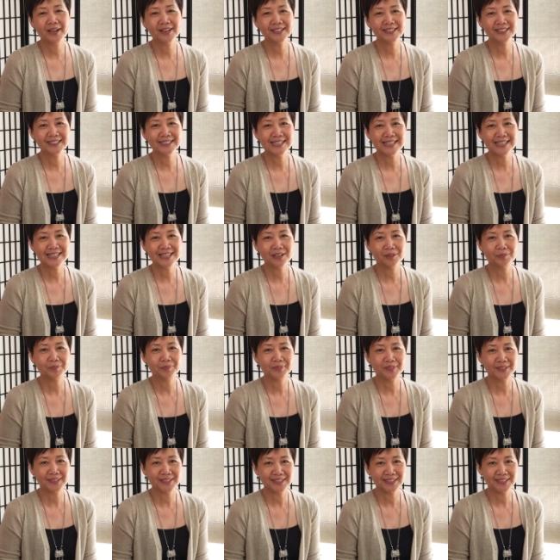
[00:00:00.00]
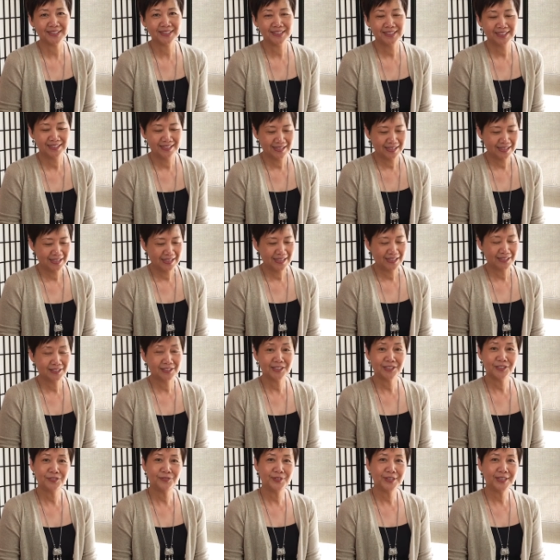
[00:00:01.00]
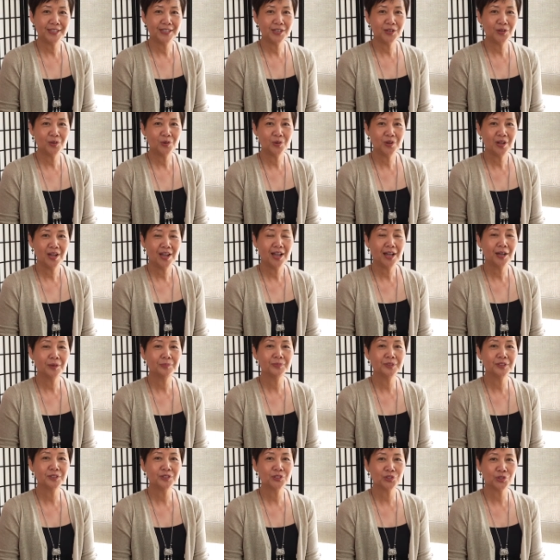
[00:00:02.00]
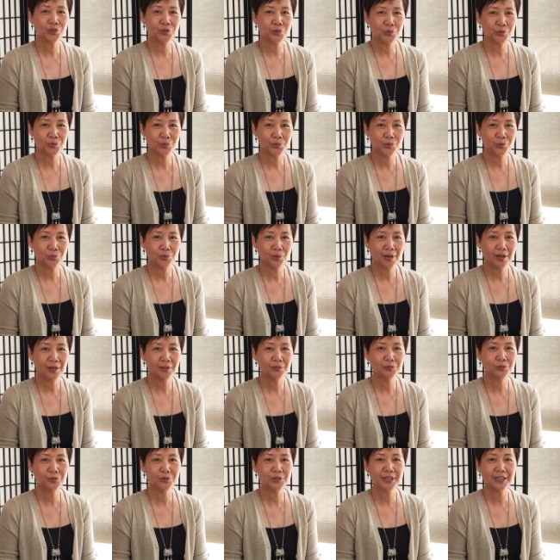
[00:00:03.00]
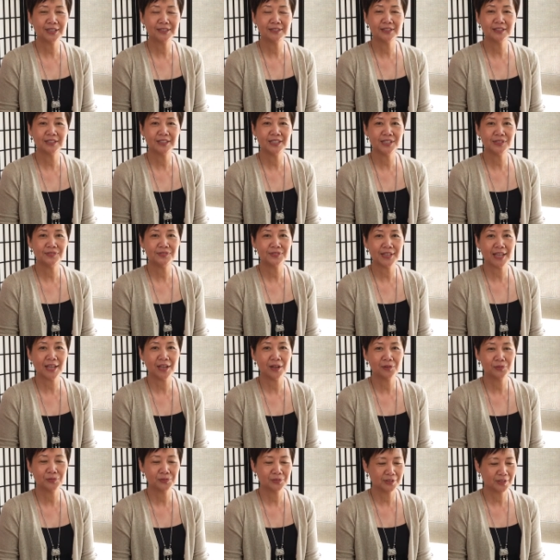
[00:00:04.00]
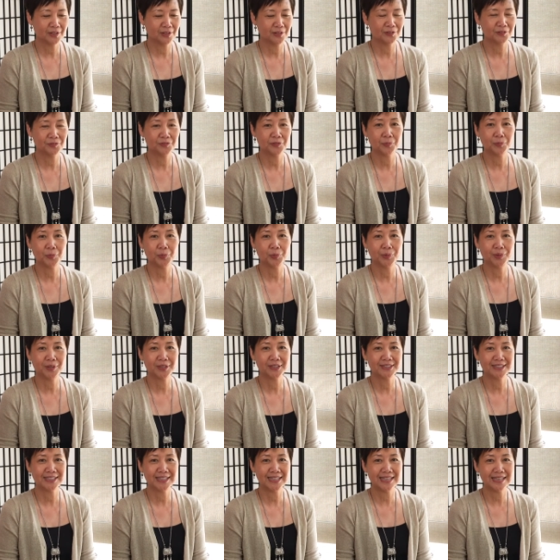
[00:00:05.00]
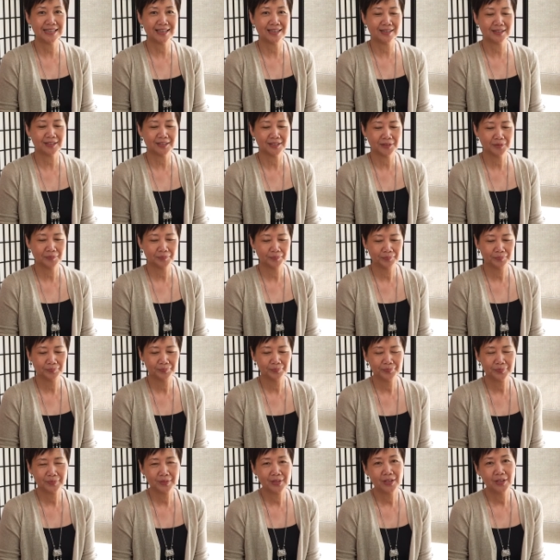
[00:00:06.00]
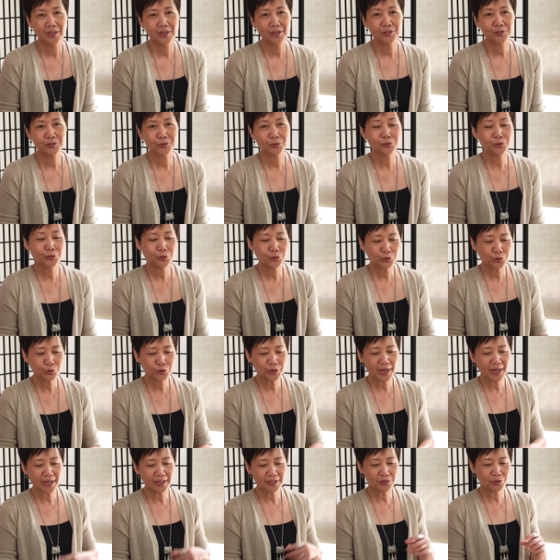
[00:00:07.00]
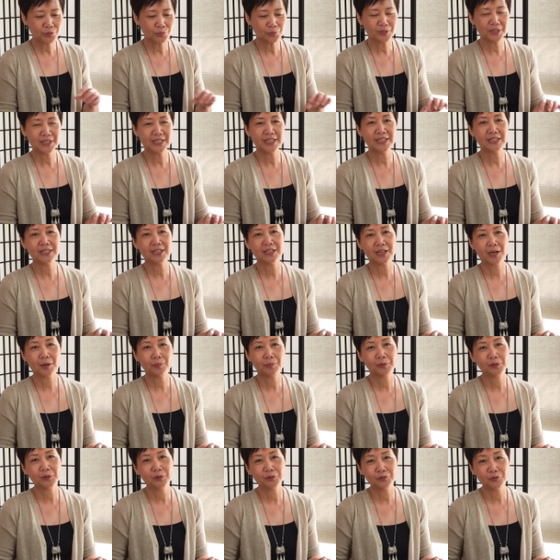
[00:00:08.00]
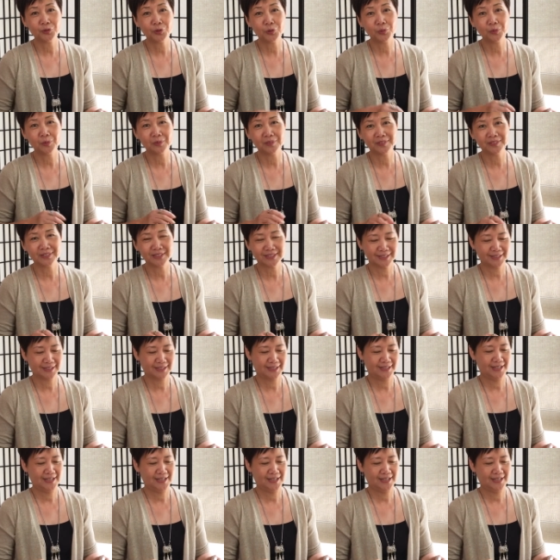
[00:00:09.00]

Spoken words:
Bana Tea Company. In this video, I'm going to show you how to get the leaves out of a Pu-erh tea cake. So to do that, you will need a couple of tools.